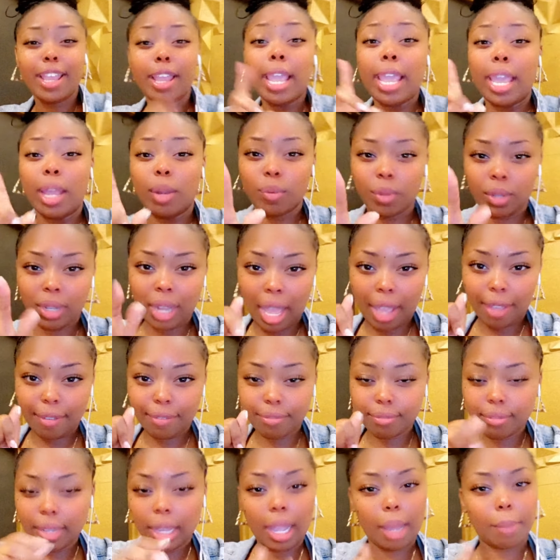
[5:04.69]
In real life,
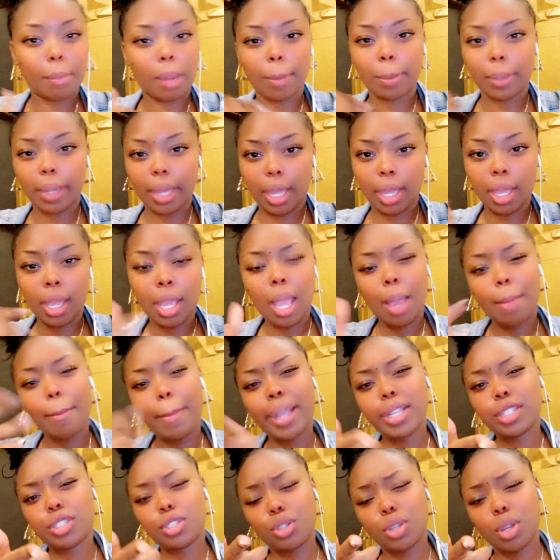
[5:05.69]
like I'm not playing.
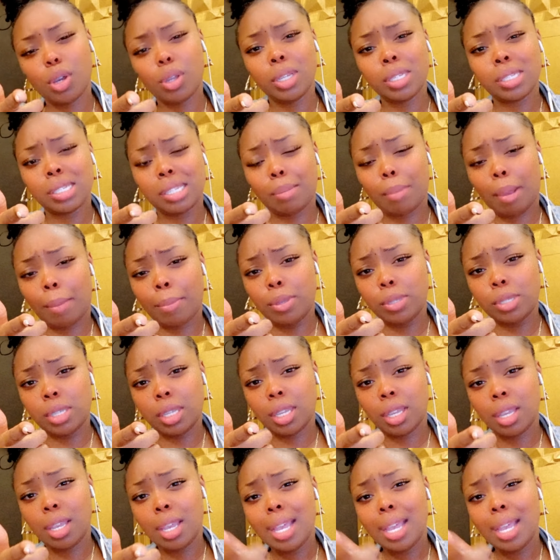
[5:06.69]
Make sure you go listen to my music.